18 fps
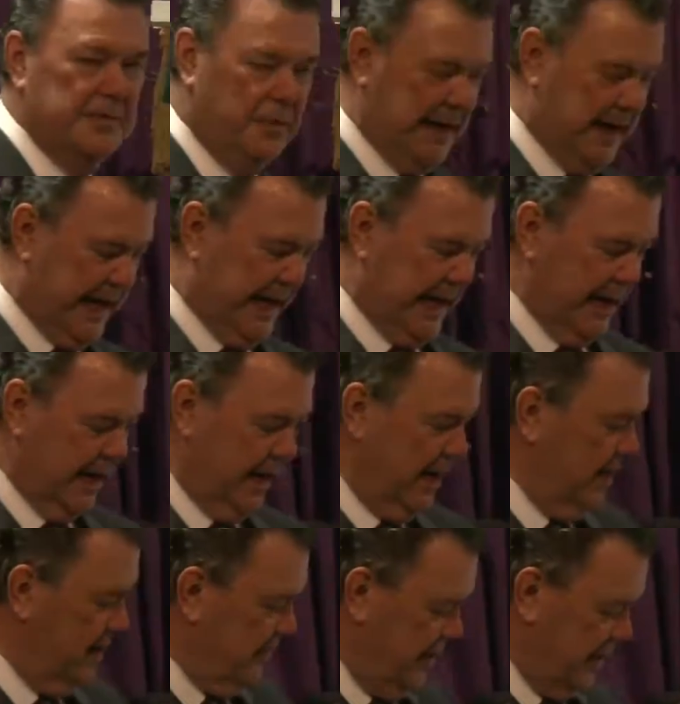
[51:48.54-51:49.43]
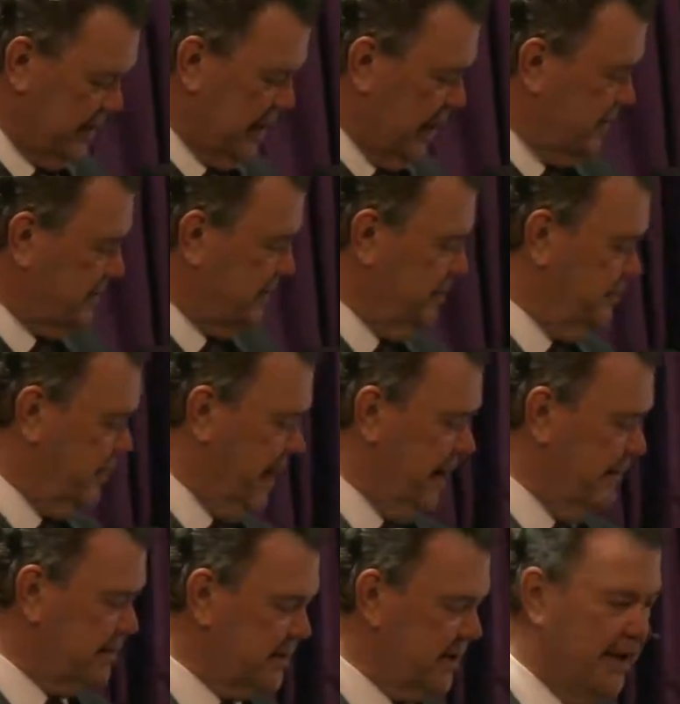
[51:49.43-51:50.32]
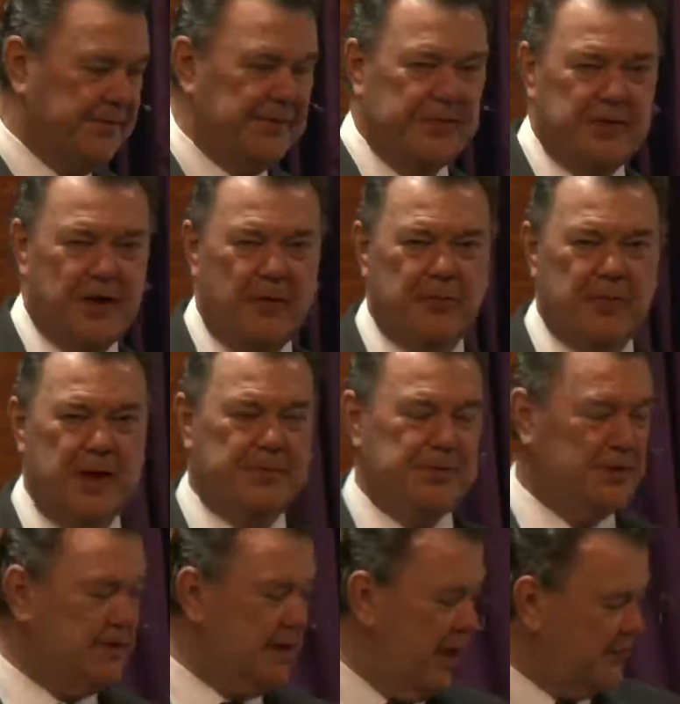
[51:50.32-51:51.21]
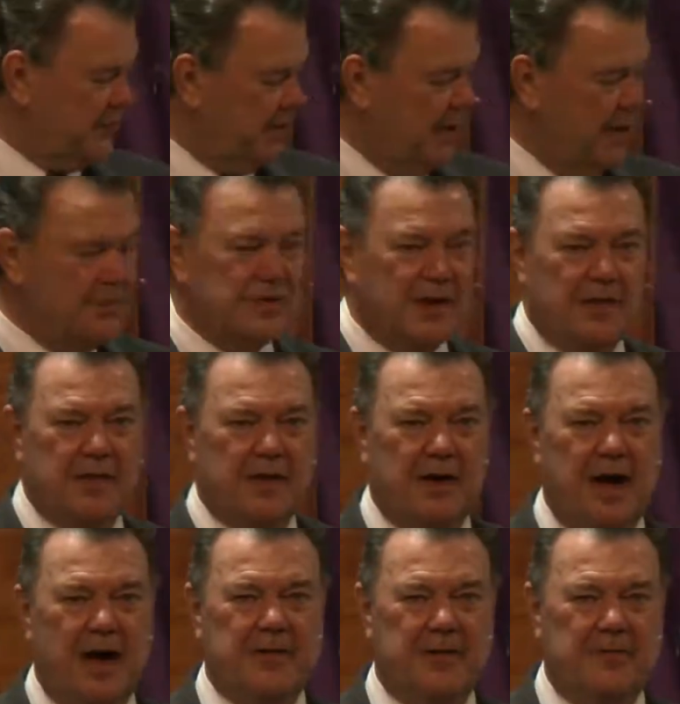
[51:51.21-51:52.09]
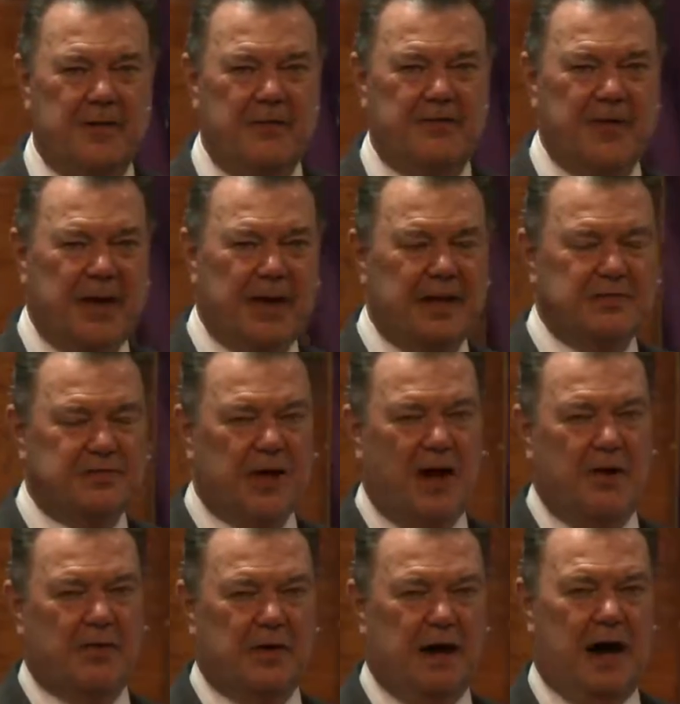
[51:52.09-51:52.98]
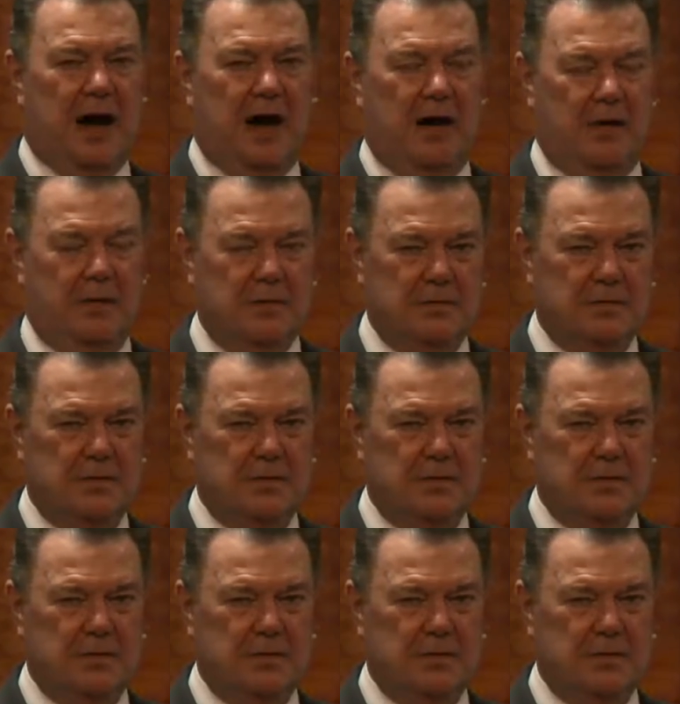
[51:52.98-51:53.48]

Why? Because he's made himself of no reputation. He's under law to fulfill his own law.